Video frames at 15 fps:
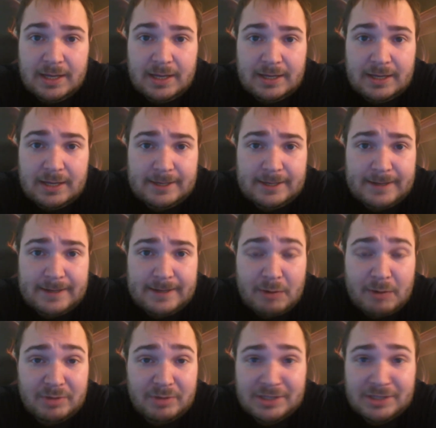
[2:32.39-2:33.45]
Uh, I
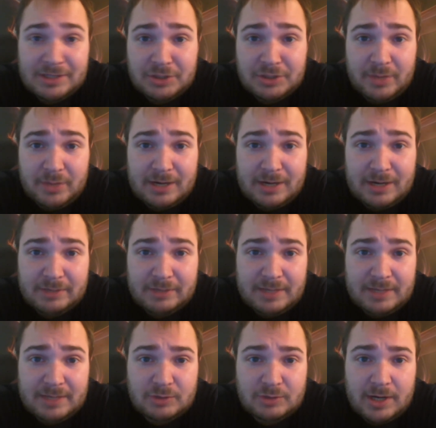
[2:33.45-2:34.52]
want to make the show better. I want to
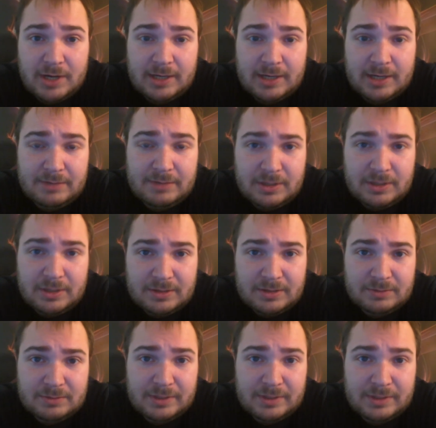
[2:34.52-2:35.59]
keep trying. I'm going
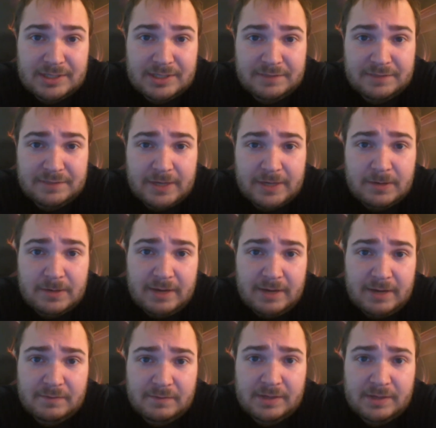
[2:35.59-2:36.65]
to release a video
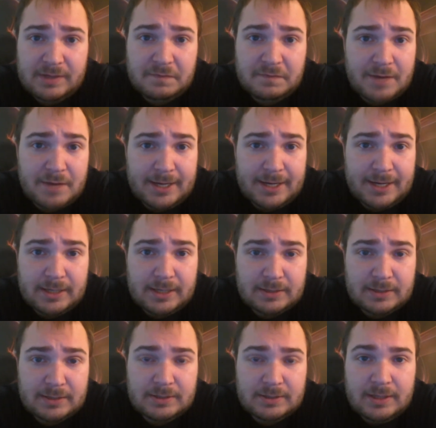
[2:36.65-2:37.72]
every Friday
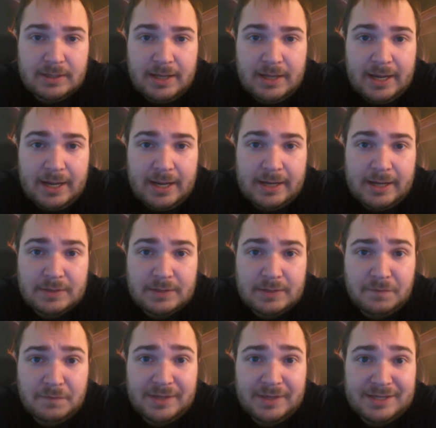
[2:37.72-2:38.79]
and
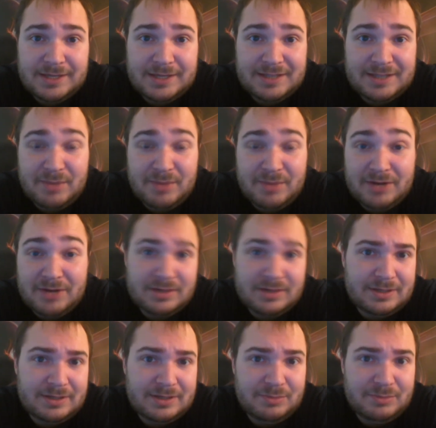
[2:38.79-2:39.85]
hopefully they just get
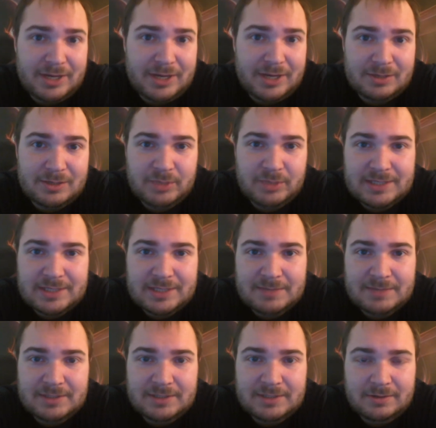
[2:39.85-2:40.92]
better and better because
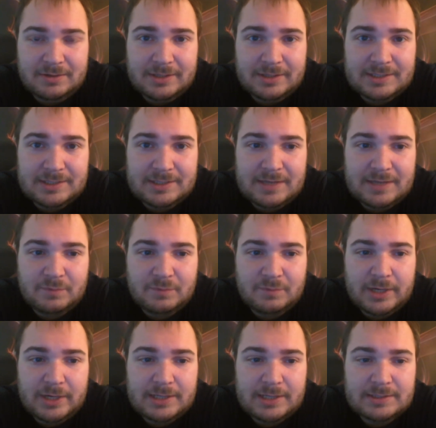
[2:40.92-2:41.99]
I'm still learning the
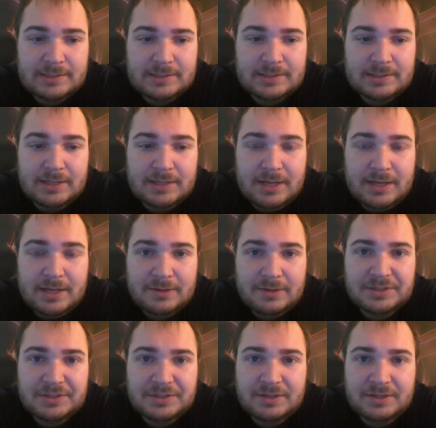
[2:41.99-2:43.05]
software ends
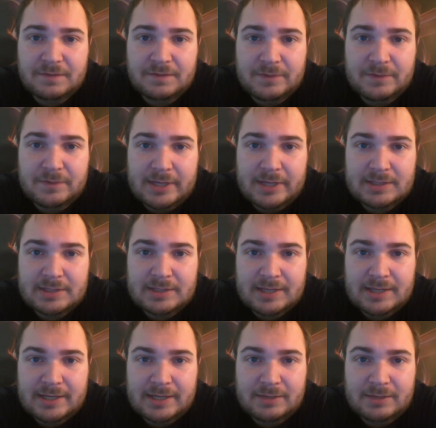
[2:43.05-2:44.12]
there's still a few kinks
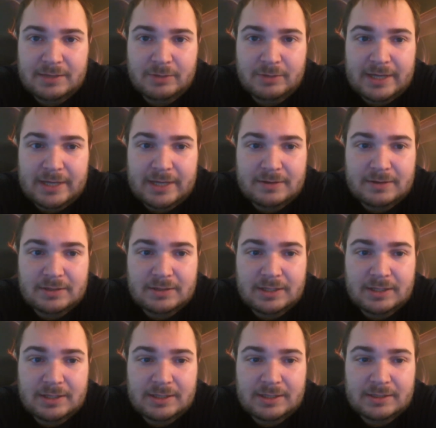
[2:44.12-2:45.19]
that I need to work out
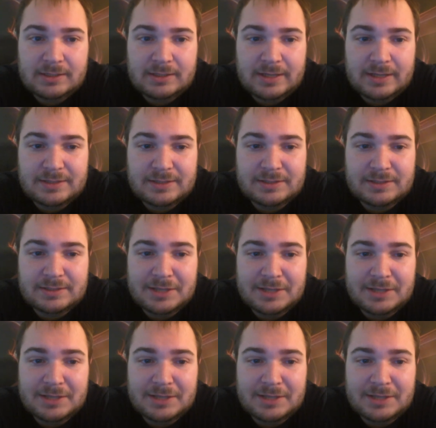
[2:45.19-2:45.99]
uh, as